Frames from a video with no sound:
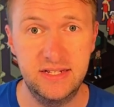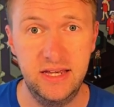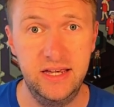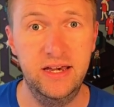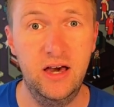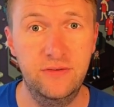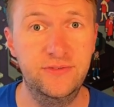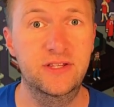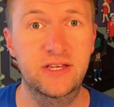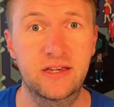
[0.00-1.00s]
after
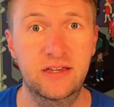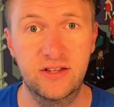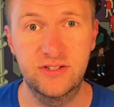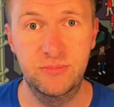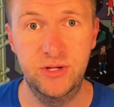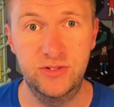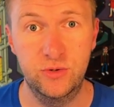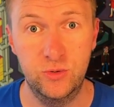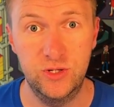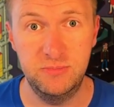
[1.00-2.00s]
the customer's
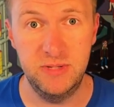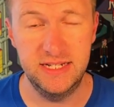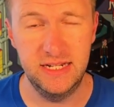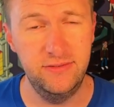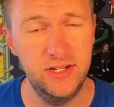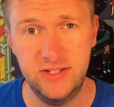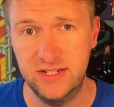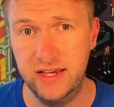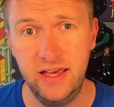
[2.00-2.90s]
order's been delivered to